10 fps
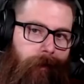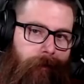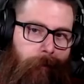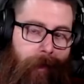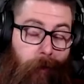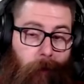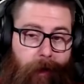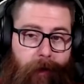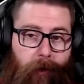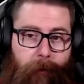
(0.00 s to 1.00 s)
a better way
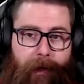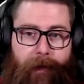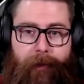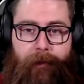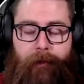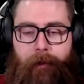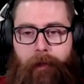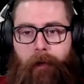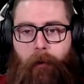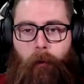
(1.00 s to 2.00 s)
to go about it.
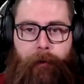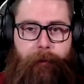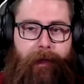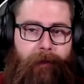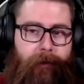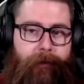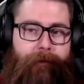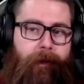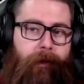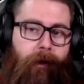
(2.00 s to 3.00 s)
When we get this
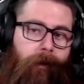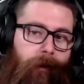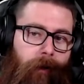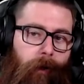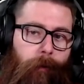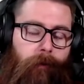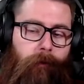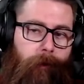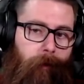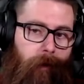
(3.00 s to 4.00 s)
fight on global,
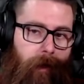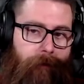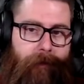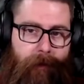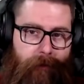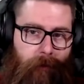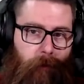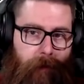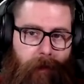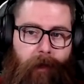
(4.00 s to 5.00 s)
we won't have Cecil
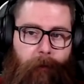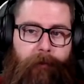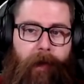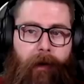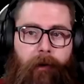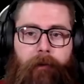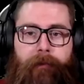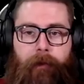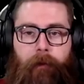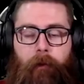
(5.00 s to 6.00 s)
when it comes out,
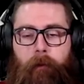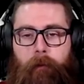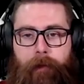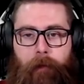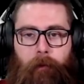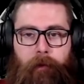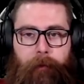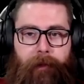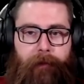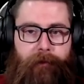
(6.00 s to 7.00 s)
so, you know, we're going to
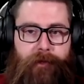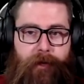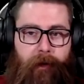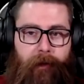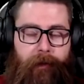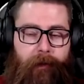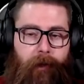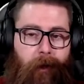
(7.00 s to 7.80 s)
be using Charlotte.